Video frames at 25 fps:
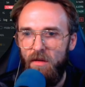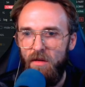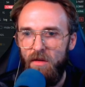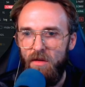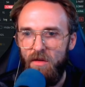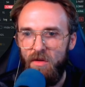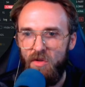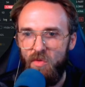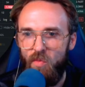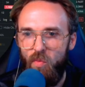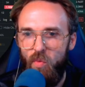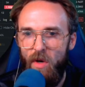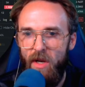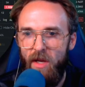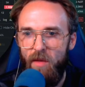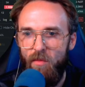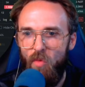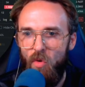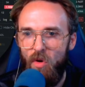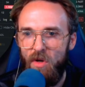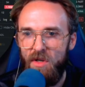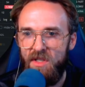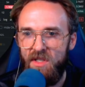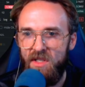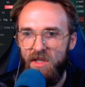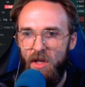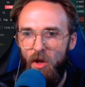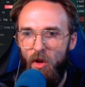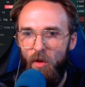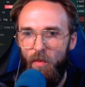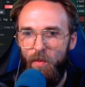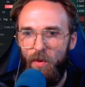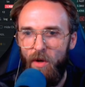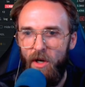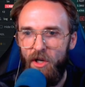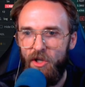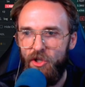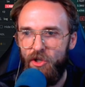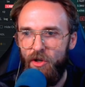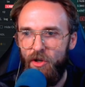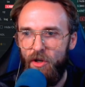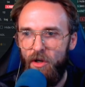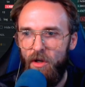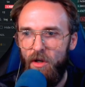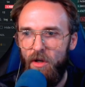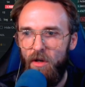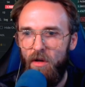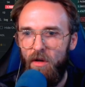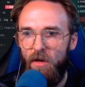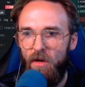There's way more sell
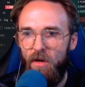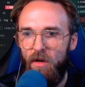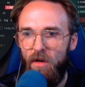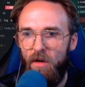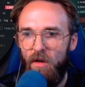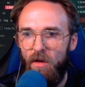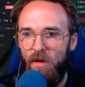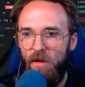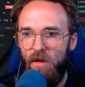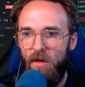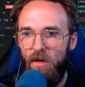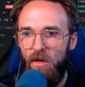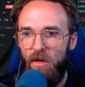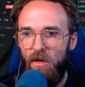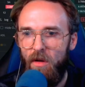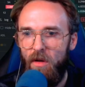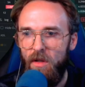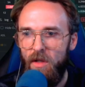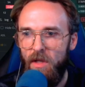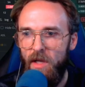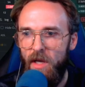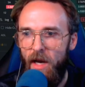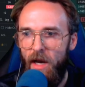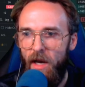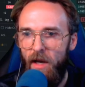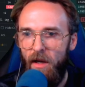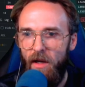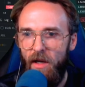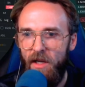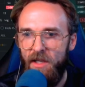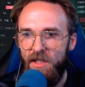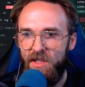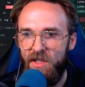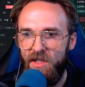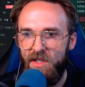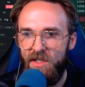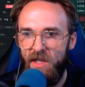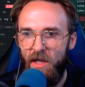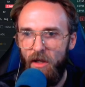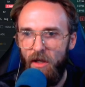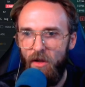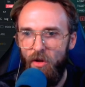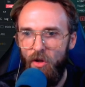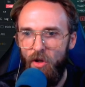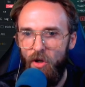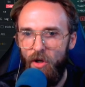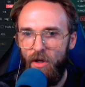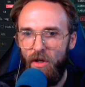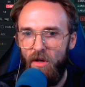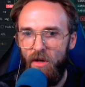pressure. Yeah, it's just like,
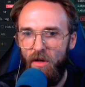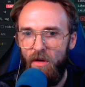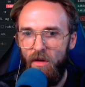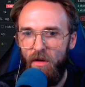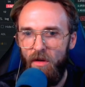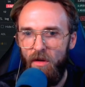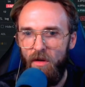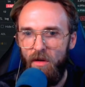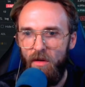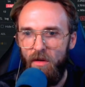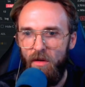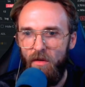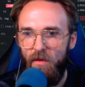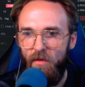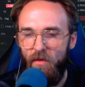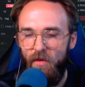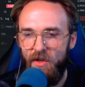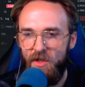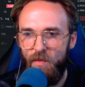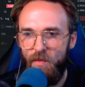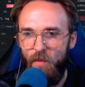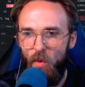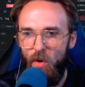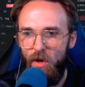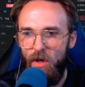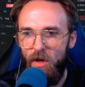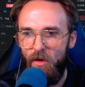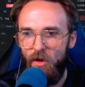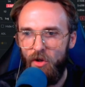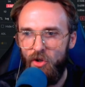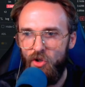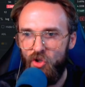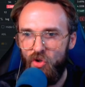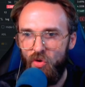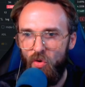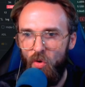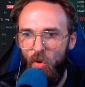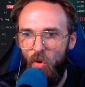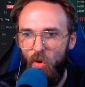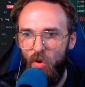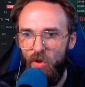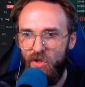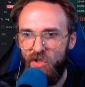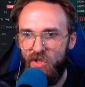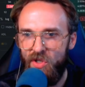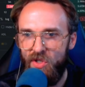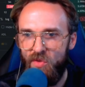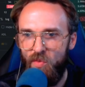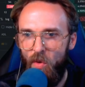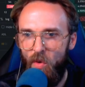look, this point of control is
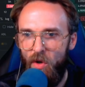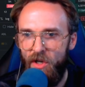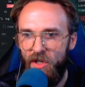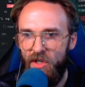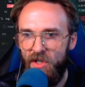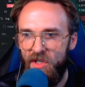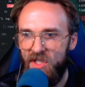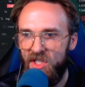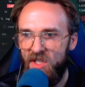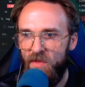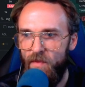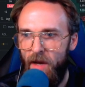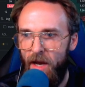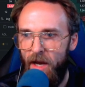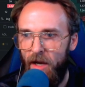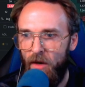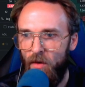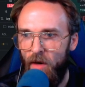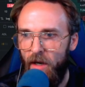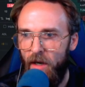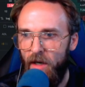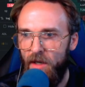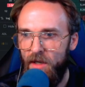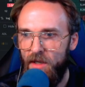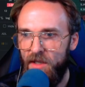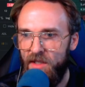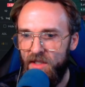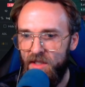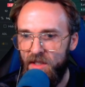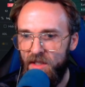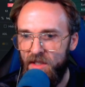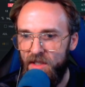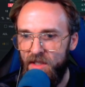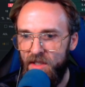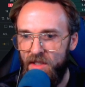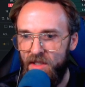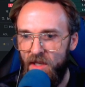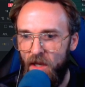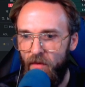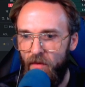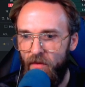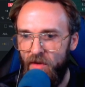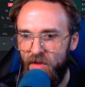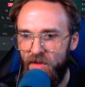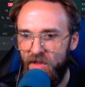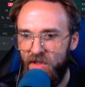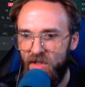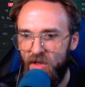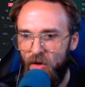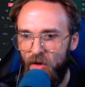just wanting to smack right into
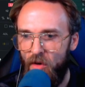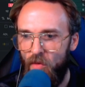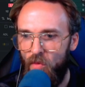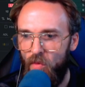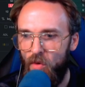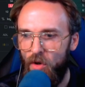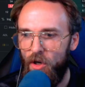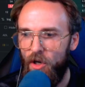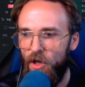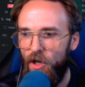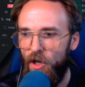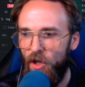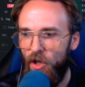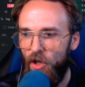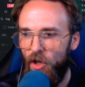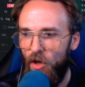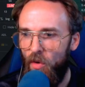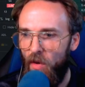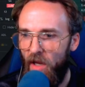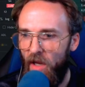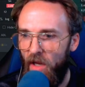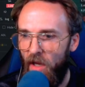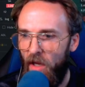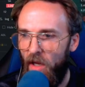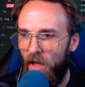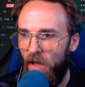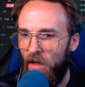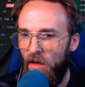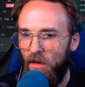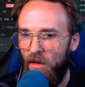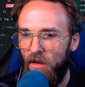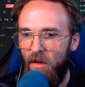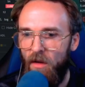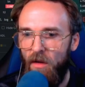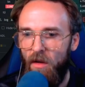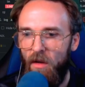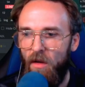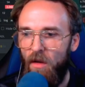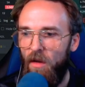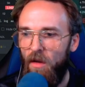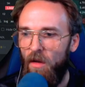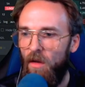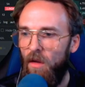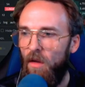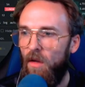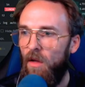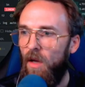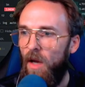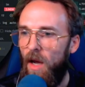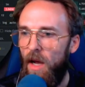sixty-seven, so we're going to go ahead.
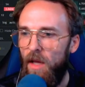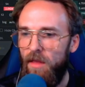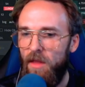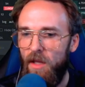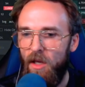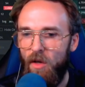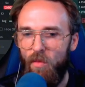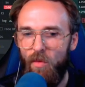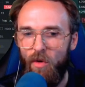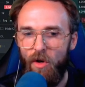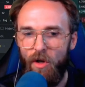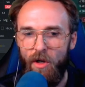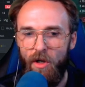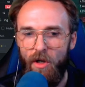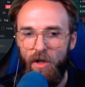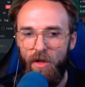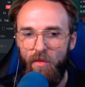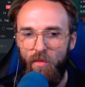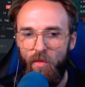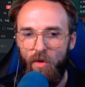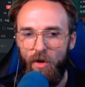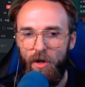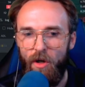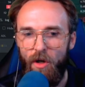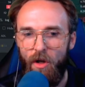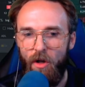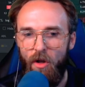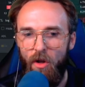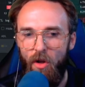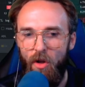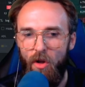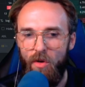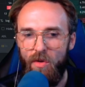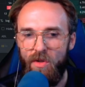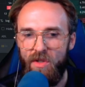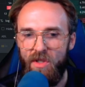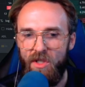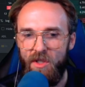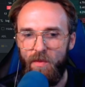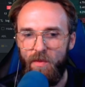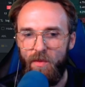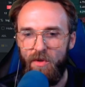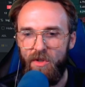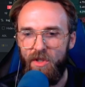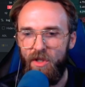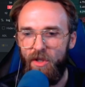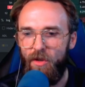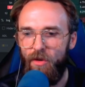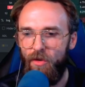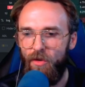I think we're going to we're going to close this
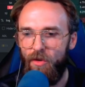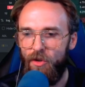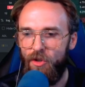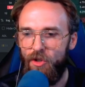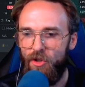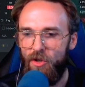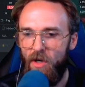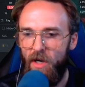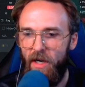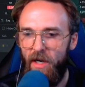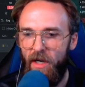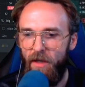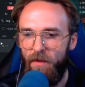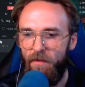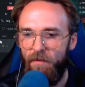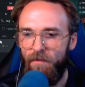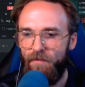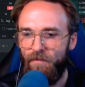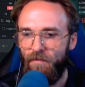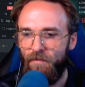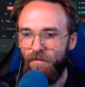particular trade